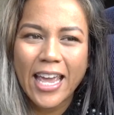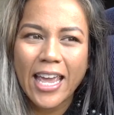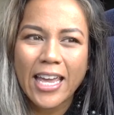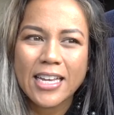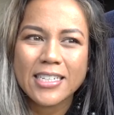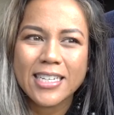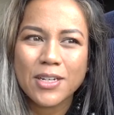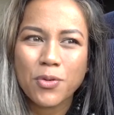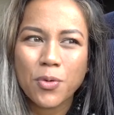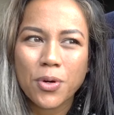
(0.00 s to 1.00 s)
And in
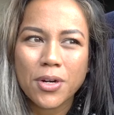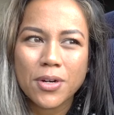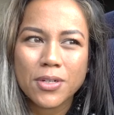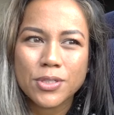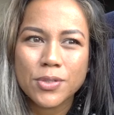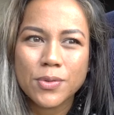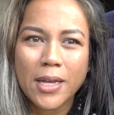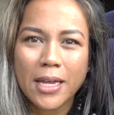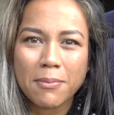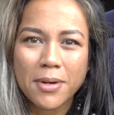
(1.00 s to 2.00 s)
order to
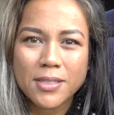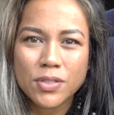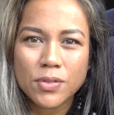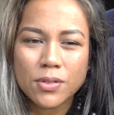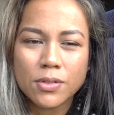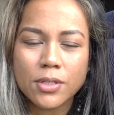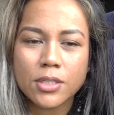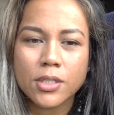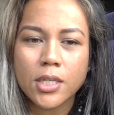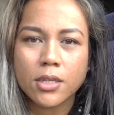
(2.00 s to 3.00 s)
gain muscle, you
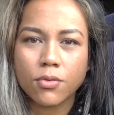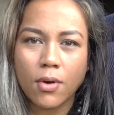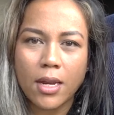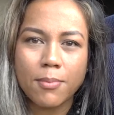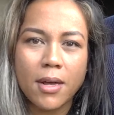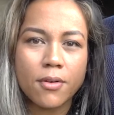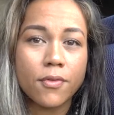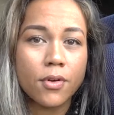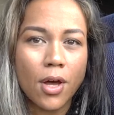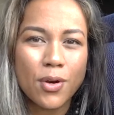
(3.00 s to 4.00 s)
need to eat the right amount of
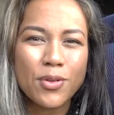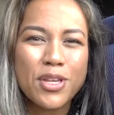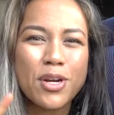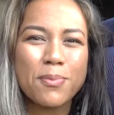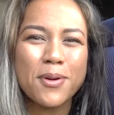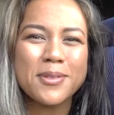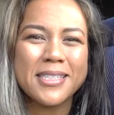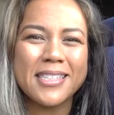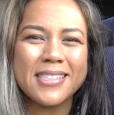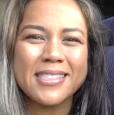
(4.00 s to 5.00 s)
not only your
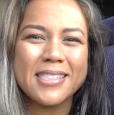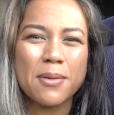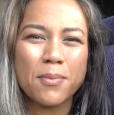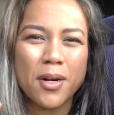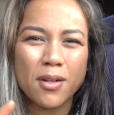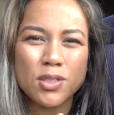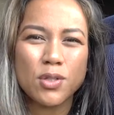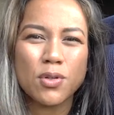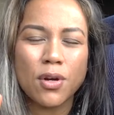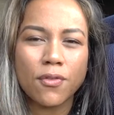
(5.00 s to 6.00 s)
proteins, but
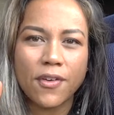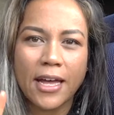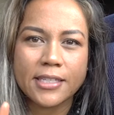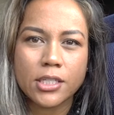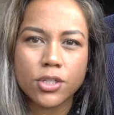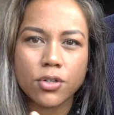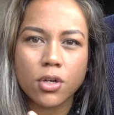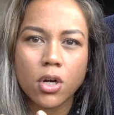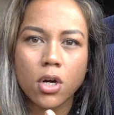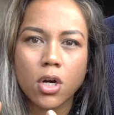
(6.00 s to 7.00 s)
also your fats and your
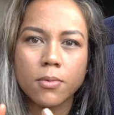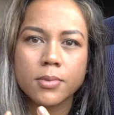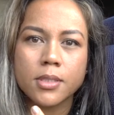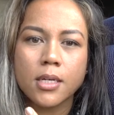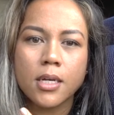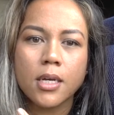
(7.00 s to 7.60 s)
carbs.